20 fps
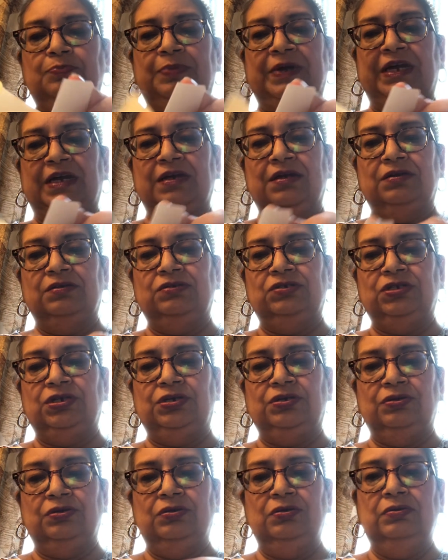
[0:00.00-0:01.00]
package
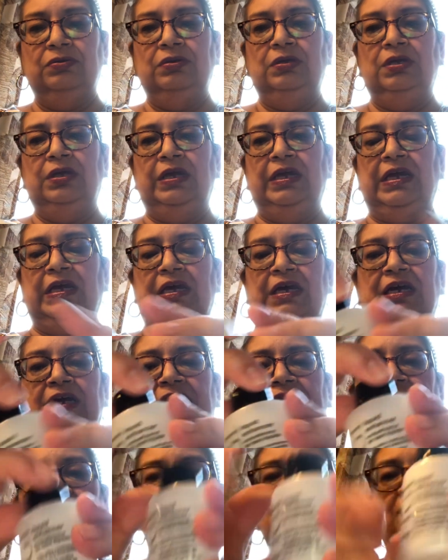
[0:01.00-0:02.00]
here
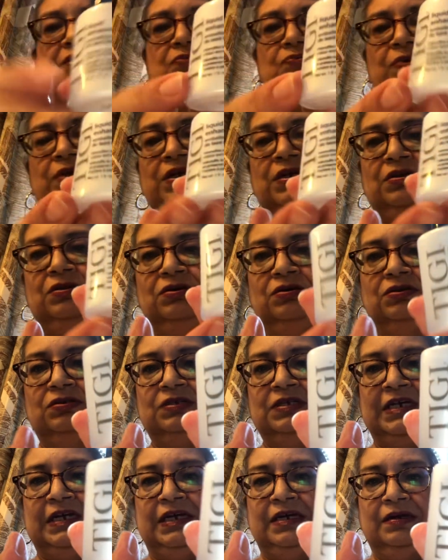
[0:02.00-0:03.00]
and this is what it looked
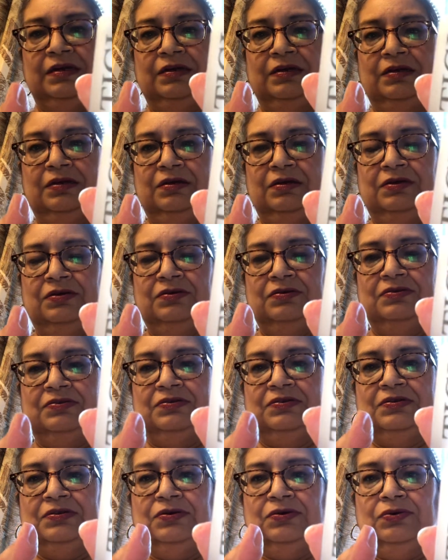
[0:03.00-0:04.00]
like.
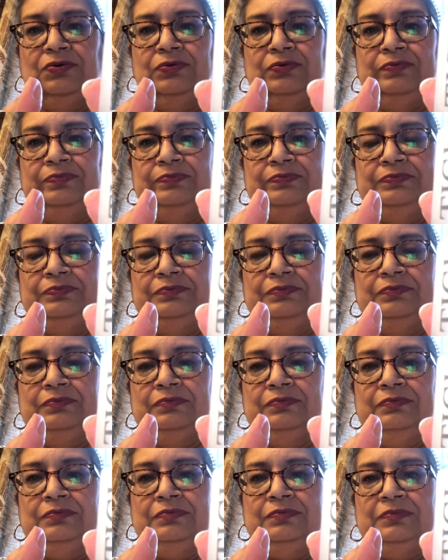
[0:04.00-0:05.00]
So
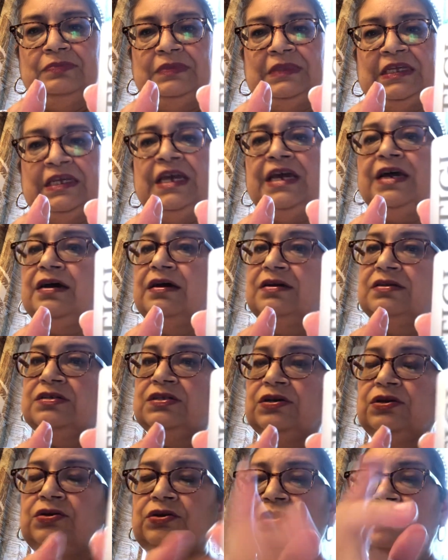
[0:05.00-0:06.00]
yeah, so
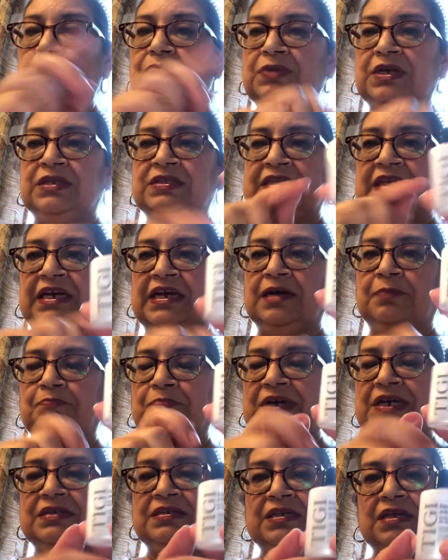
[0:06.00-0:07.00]
you can, it's like a
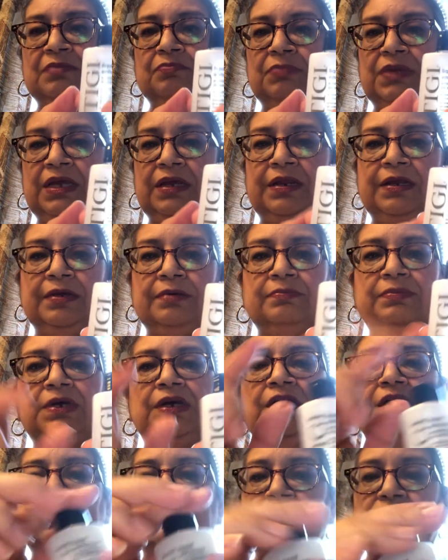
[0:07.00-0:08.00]
mixing medium,
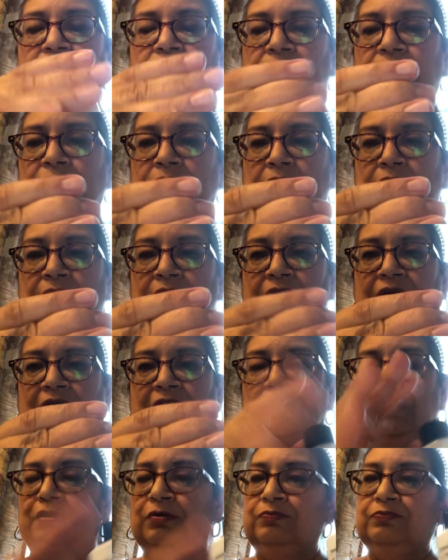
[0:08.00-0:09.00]
so you can
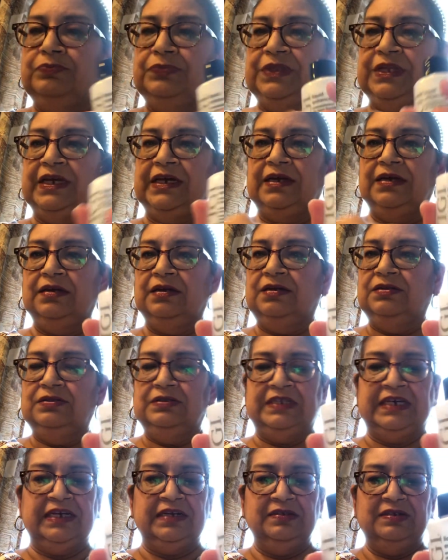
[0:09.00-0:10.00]
um, like
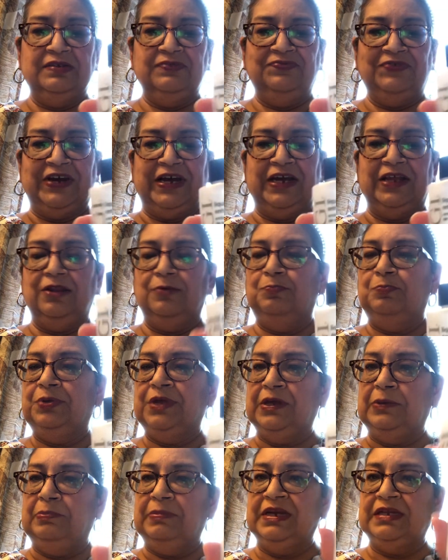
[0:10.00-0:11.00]
intensify the
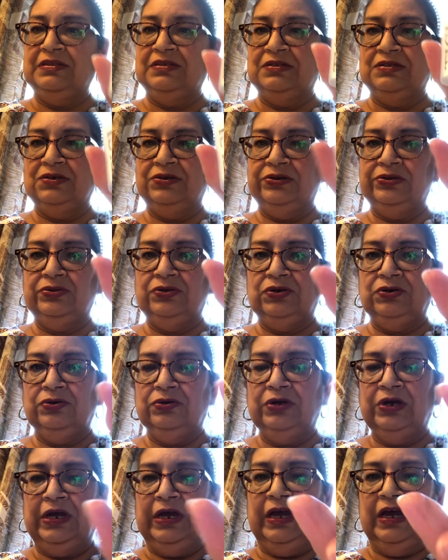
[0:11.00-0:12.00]
pigments in
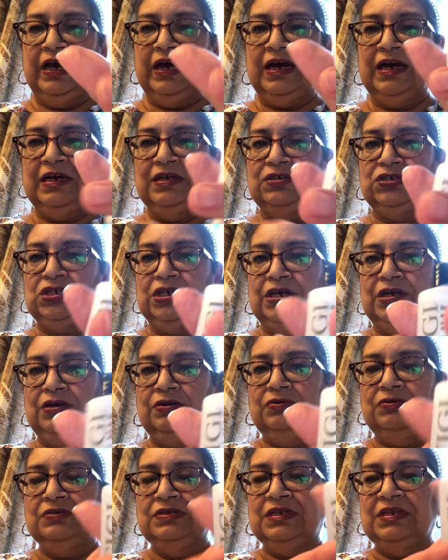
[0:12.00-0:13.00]
your
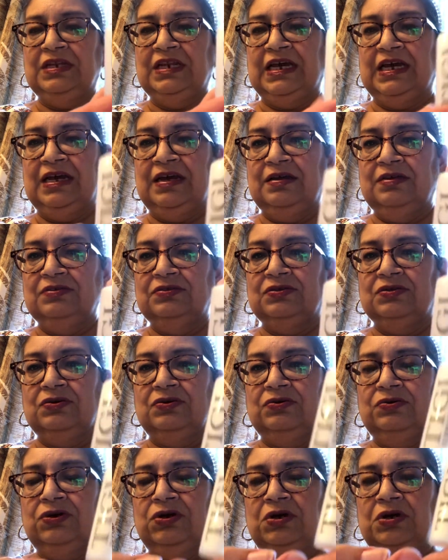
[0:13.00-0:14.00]
eyeshadows and that.
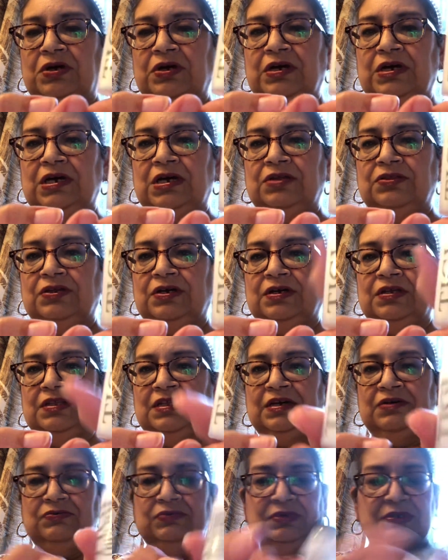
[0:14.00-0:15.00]
So I thought
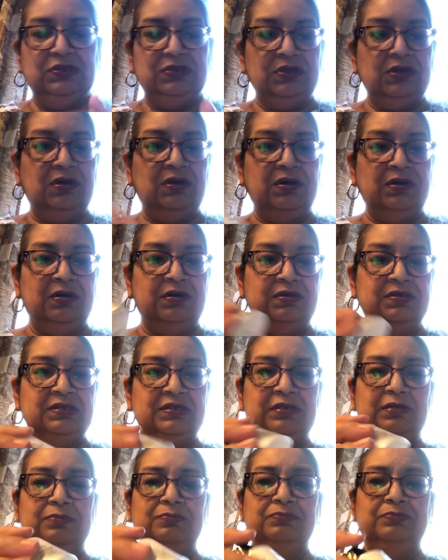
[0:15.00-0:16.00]
that was
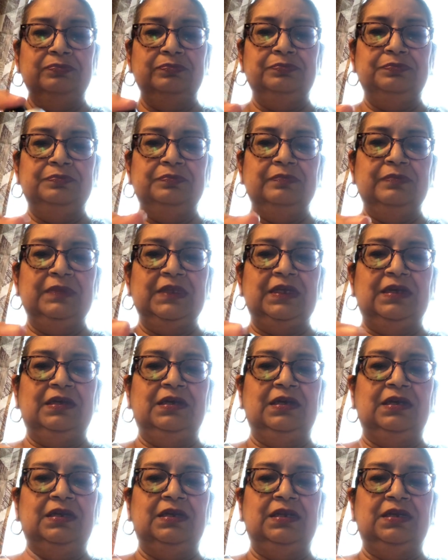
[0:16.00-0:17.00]
awesome.
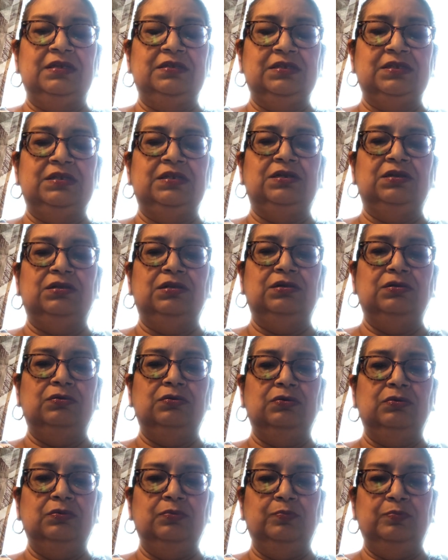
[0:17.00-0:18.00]
And it's in a
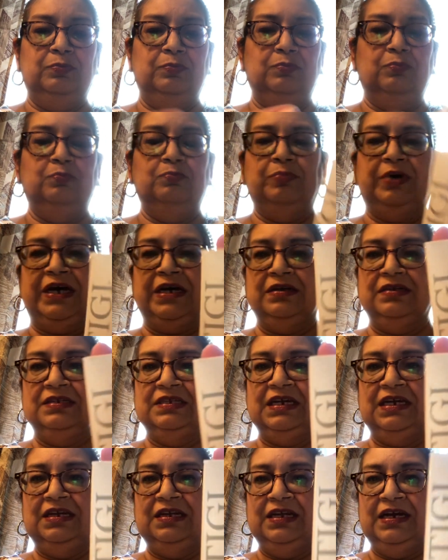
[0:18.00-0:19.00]
little box
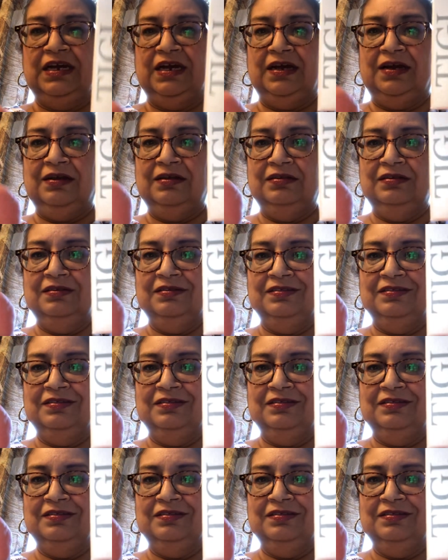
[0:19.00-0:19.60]
like that.